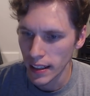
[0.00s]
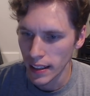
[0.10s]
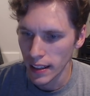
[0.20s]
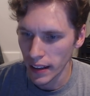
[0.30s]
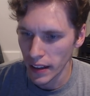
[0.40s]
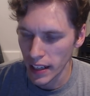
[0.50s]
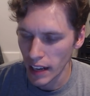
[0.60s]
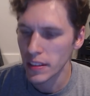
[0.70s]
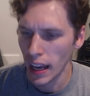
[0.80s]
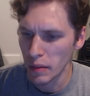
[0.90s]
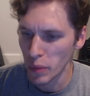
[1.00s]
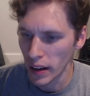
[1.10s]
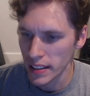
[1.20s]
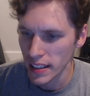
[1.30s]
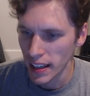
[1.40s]
and then gave ten
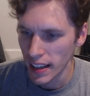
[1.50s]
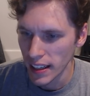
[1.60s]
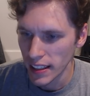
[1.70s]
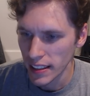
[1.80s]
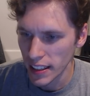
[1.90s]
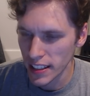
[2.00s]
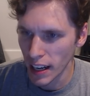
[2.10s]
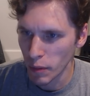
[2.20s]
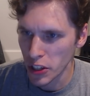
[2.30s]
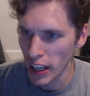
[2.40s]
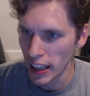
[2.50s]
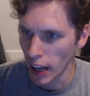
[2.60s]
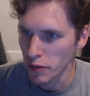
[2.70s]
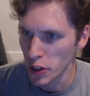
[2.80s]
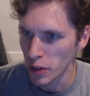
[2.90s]
bucks. This is how much I
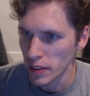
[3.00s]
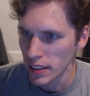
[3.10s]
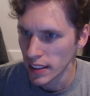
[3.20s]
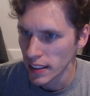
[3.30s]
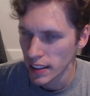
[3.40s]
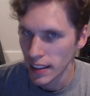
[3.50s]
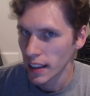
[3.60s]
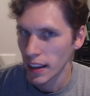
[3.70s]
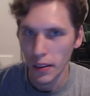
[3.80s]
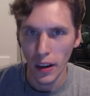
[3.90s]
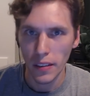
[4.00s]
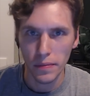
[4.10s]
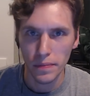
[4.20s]
love you. Well,